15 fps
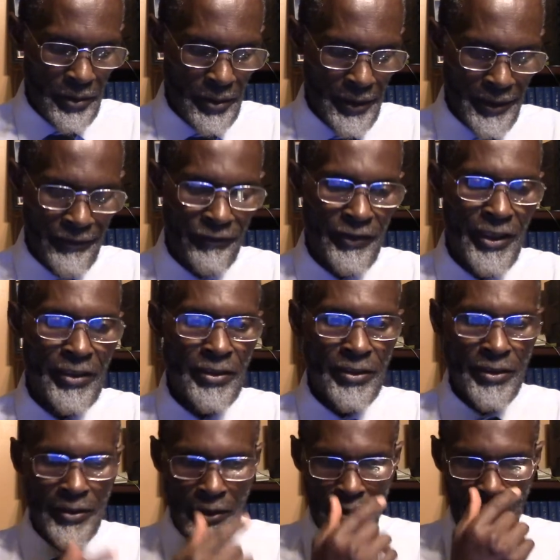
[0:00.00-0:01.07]

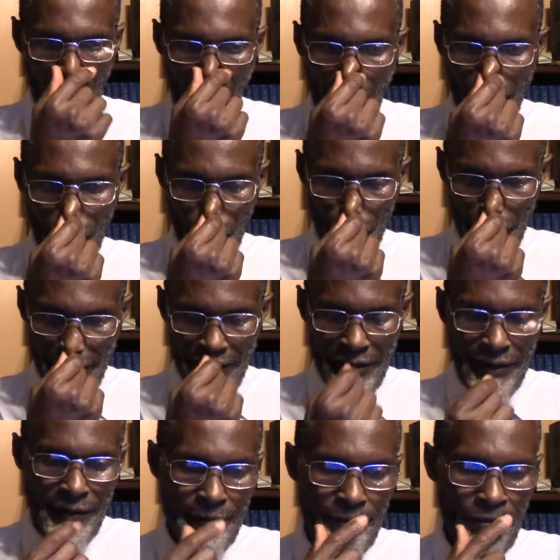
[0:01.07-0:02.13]
evenings to cover it
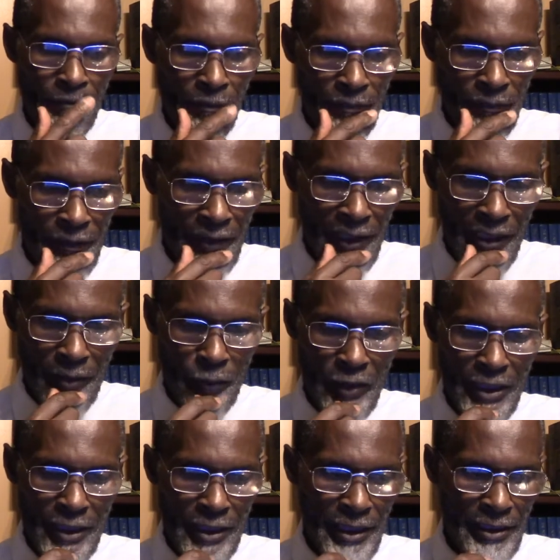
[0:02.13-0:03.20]
then
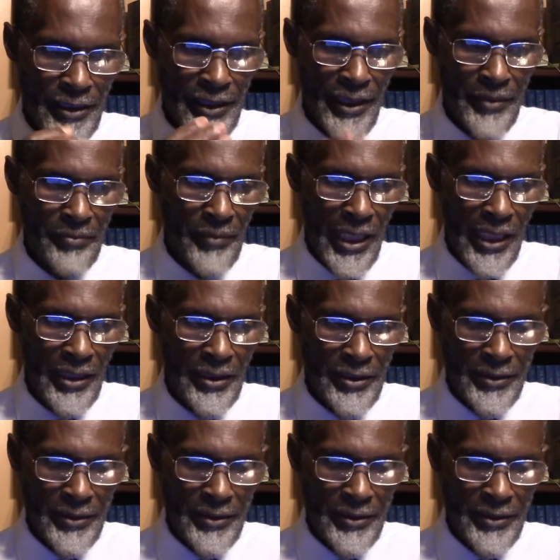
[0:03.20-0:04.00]
we can get back